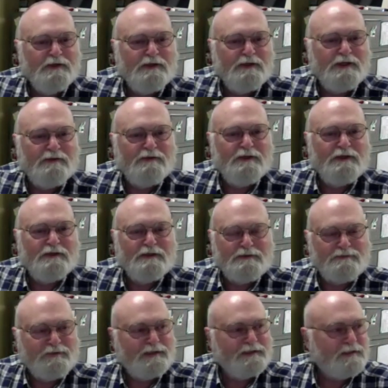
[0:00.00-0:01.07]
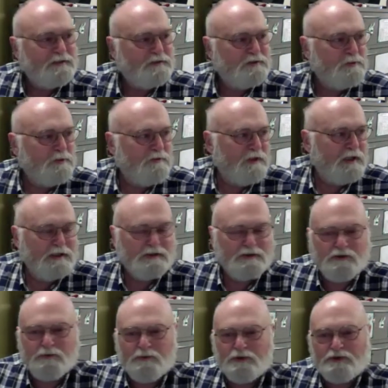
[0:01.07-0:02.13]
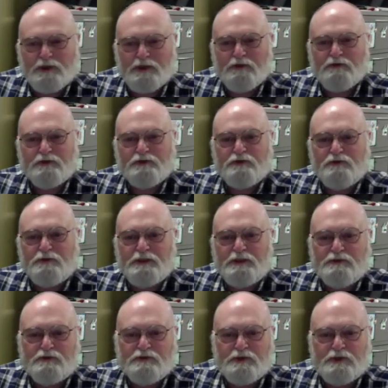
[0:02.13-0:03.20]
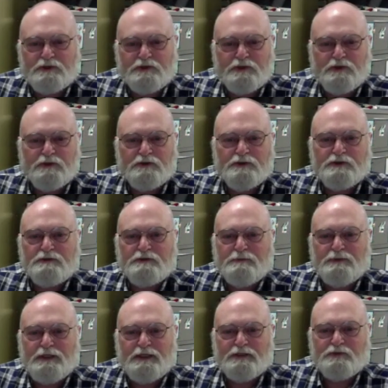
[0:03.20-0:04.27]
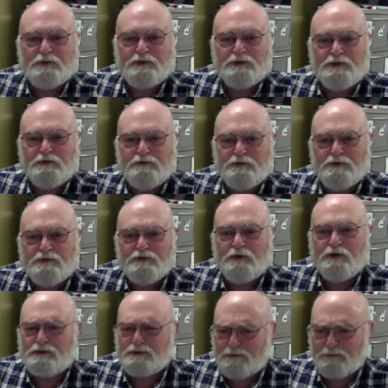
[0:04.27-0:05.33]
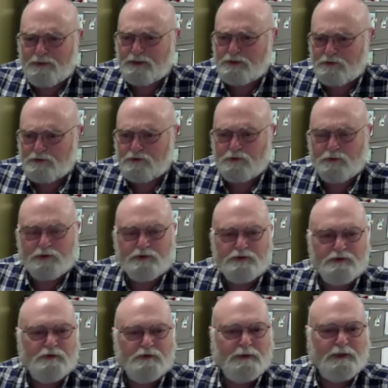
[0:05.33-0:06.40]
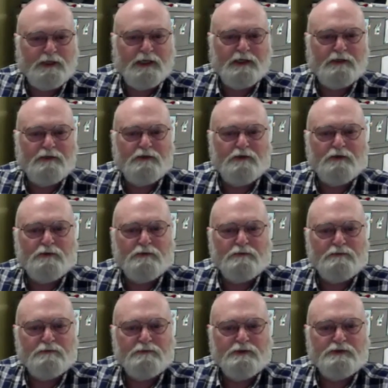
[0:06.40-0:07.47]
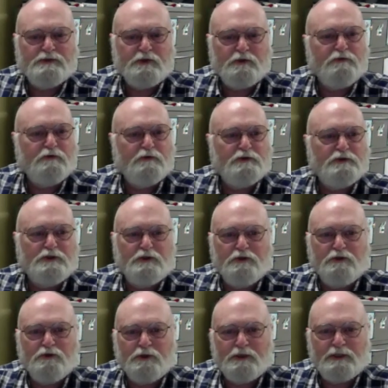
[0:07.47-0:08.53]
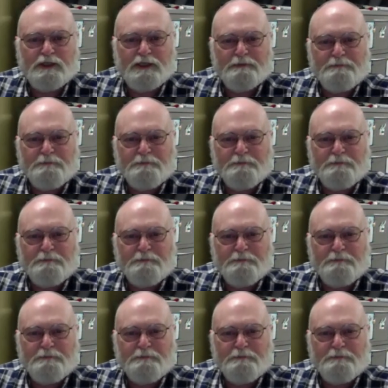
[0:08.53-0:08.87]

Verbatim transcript: and then, in fact, I supervised almost all of the student teachers this year, just as we shifted to our semesters, which you may not know, this is our first year doing that.